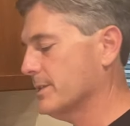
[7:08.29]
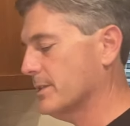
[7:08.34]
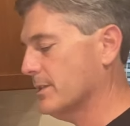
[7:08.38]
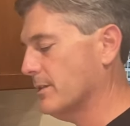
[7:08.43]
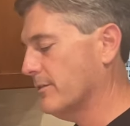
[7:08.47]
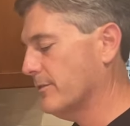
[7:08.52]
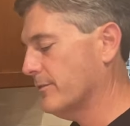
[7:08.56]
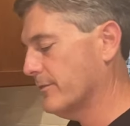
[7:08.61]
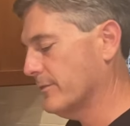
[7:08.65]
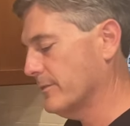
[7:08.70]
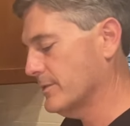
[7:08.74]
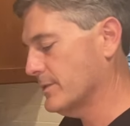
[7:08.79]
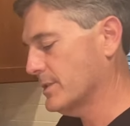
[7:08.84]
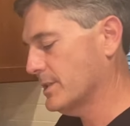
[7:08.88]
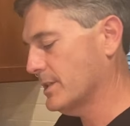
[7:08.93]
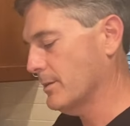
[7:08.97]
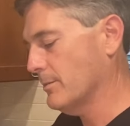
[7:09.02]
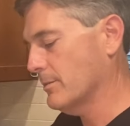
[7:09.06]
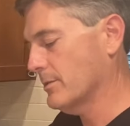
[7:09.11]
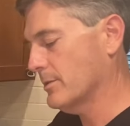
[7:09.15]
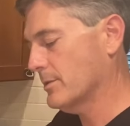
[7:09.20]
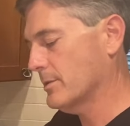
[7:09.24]
and the
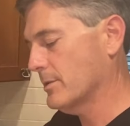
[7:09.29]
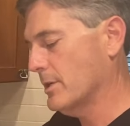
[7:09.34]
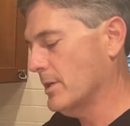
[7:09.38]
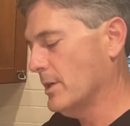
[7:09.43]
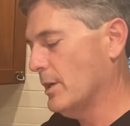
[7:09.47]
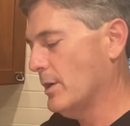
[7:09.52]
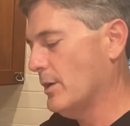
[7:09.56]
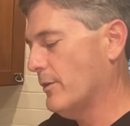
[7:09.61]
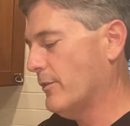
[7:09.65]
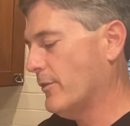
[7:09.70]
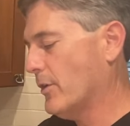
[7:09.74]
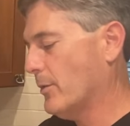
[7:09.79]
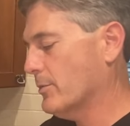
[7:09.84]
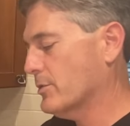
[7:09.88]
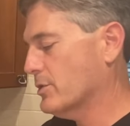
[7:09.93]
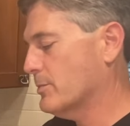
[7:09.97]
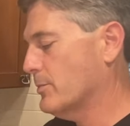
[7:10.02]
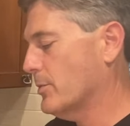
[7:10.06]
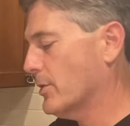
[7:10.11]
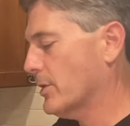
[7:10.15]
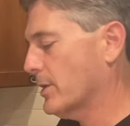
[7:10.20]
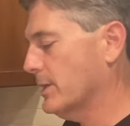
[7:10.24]
summer farmer's
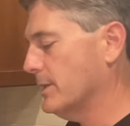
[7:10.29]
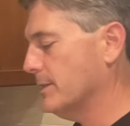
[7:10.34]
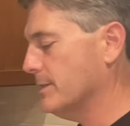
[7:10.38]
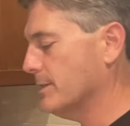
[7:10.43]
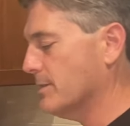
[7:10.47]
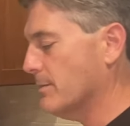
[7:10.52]
market is